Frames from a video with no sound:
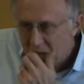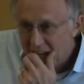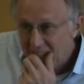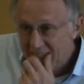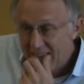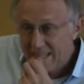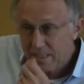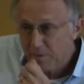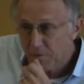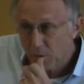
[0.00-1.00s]
But I say
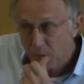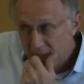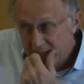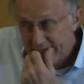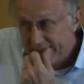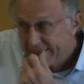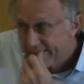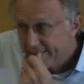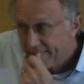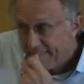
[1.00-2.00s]
this before witnesses.
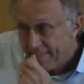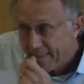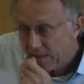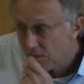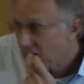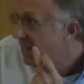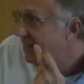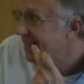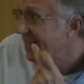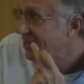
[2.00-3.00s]
If Jenny
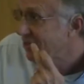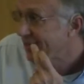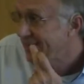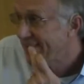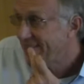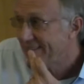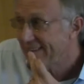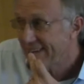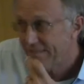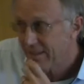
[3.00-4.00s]
decides to never,
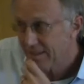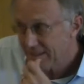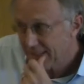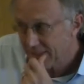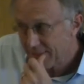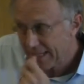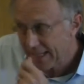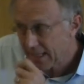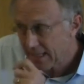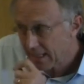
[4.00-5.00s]
never give me
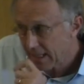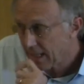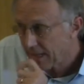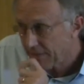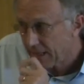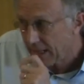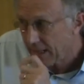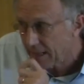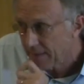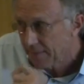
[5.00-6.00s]
anything in life
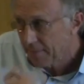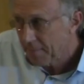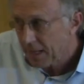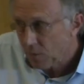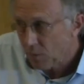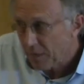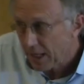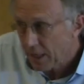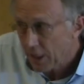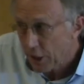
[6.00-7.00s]
again, it will
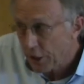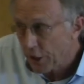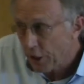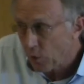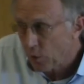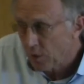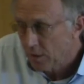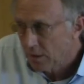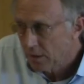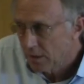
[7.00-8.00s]
make no
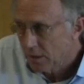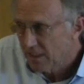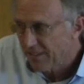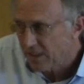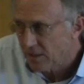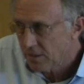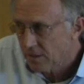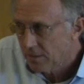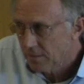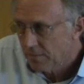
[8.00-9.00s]

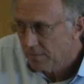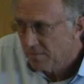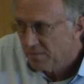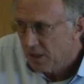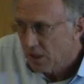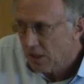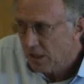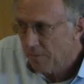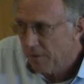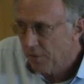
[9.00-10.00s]
difference. You
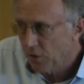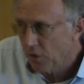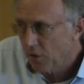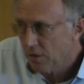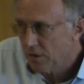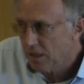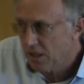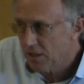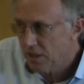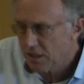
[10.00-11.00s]
see, before
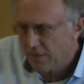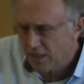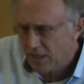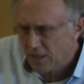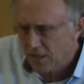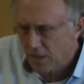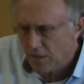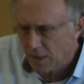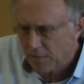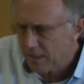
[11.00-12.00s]
six years, seven years
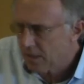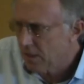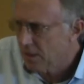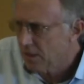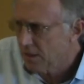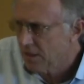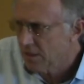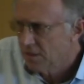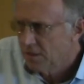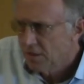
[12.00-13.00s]
ago, how many years is
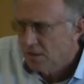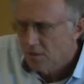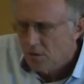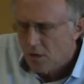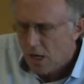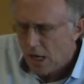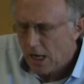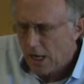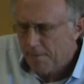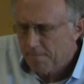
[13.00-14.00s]
this?
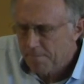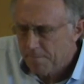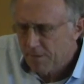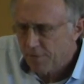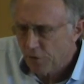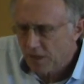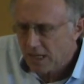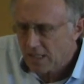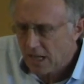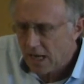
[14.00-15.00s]
Um, before
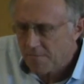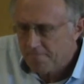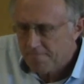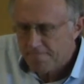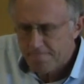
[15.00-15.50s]
that time,